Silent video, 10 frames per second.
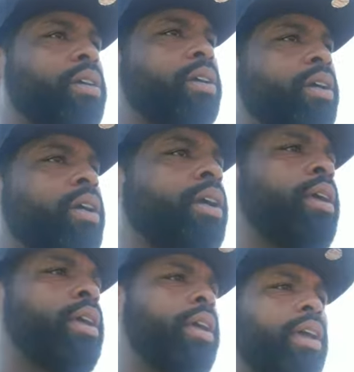
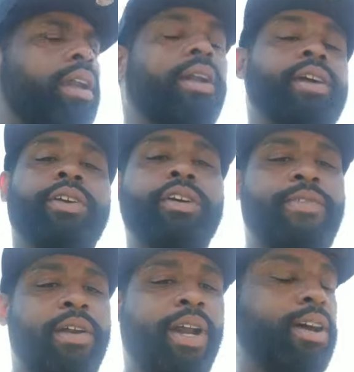And another good
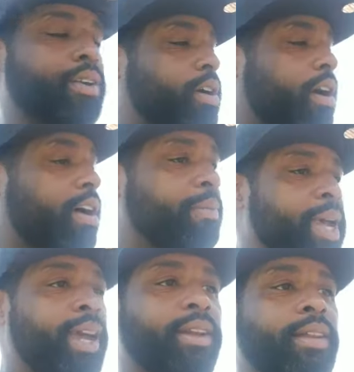fight on the undercard,
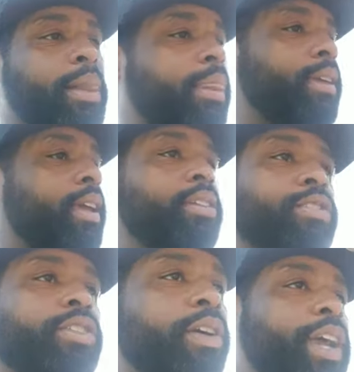man, is
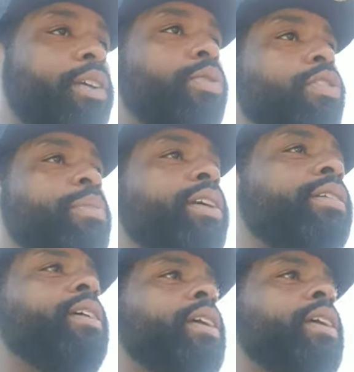Sergey Kuzmin